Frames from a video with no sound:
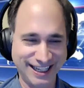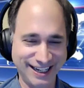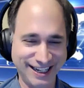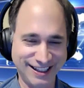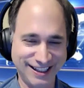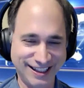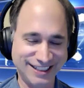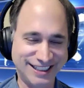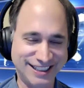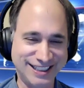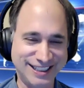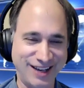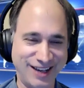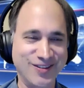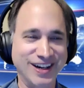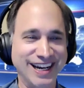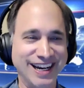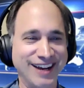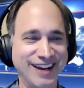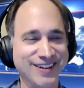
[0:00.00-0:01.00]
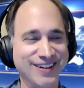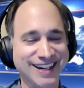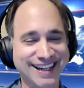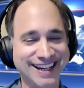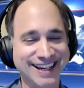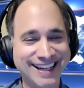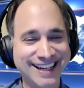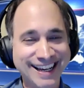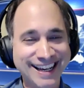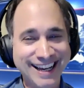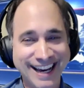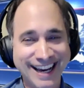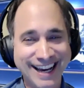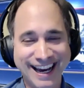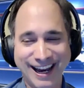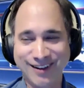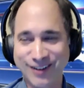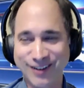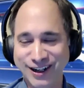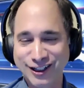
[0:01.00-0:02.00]
clearly someone I wanna
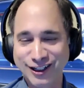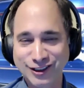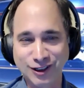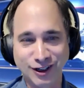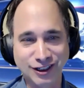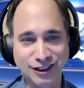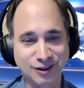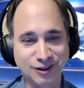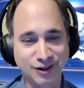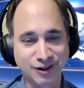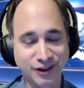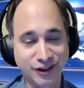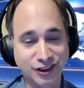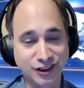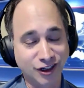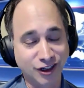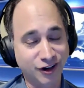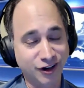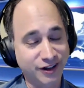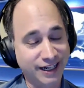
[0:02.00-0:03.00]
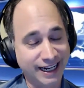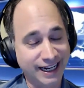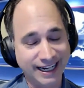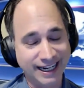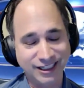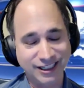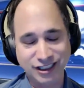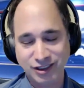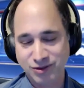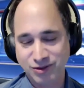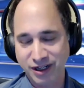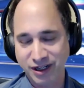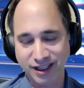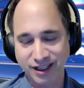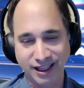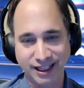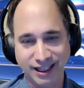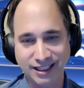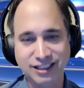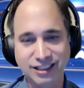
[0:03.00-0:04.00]
I wanna talk to on the show, and and just
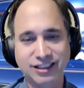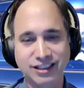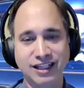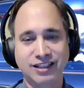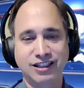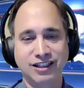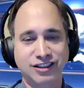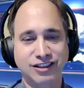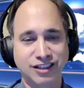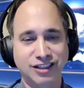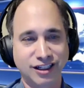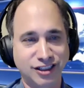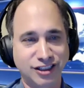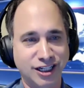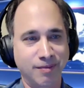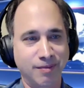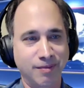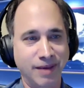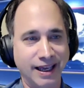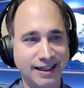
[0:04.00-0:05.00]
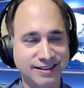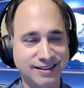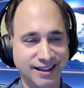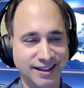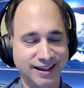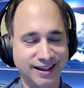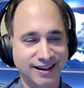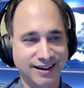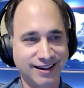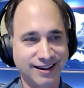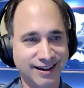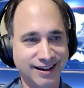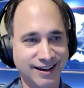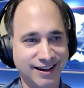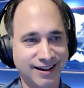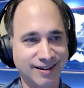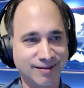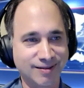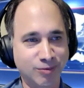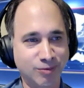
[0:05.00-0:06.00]
really, it's just, it's it's such an amazing
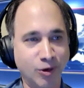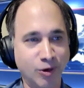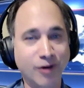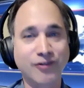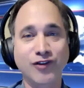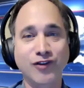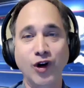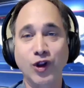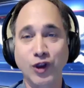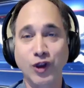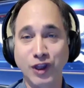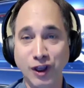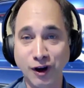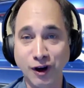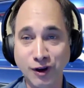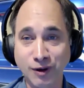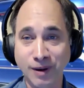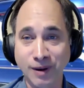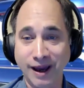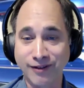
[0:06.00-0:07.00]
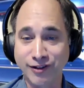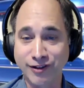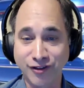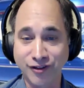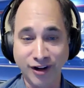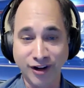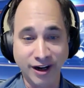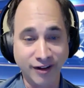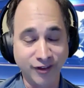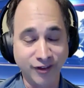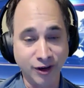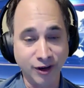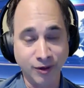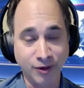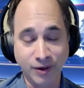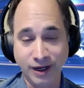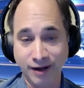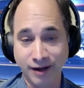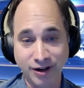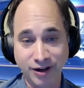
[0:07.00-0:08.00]
uh, portfolio you have in front of you,
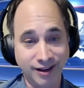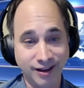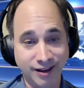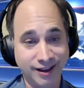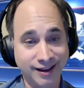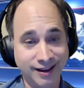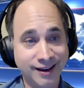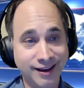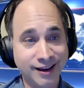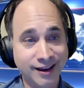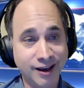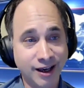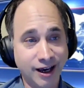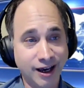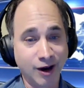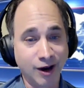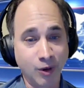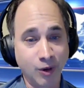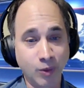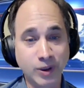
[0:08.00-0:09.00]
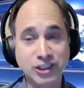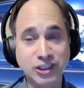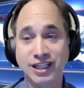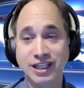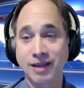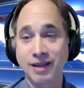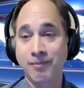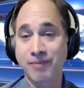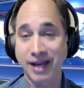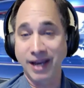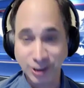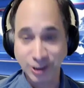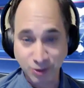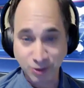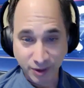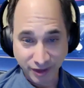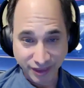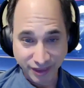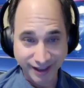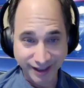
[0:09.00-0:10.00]
and I really uh, wish you the best
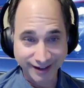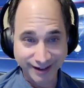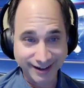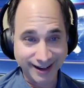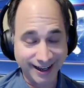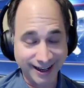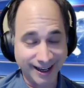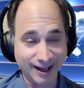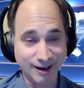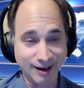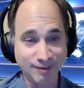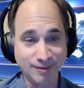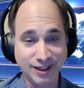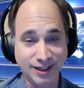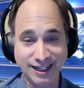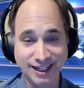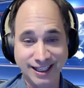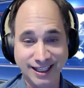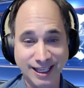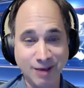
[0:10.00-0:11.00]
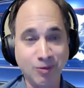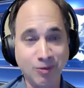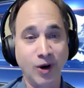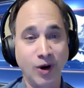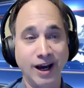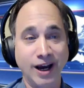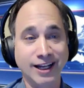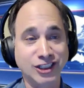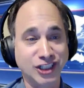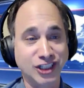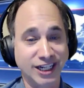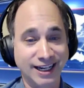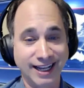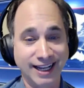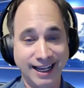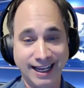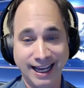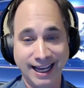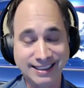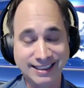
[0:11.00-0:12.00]
with it. Um, I'm gonna keep watching
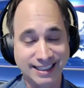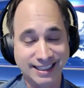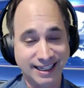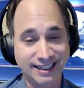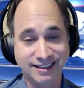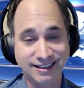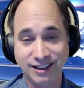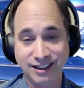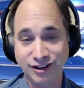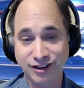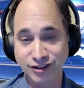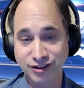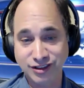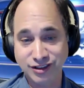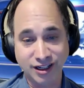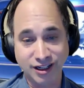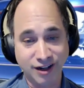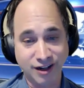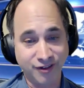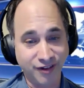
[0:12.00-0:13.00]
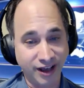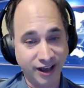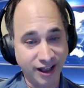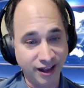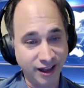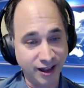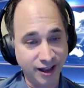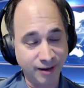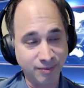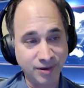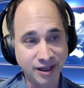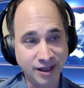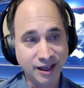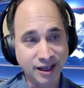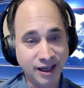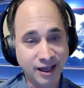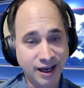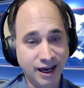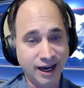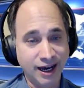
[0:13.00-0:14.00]
as it continues to develop.
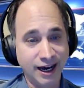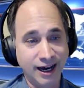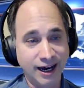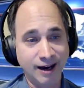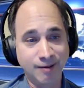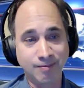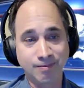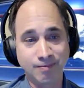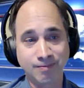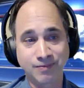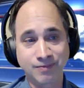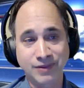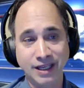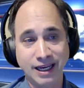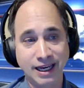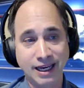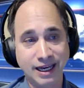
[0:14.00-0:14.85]
Um,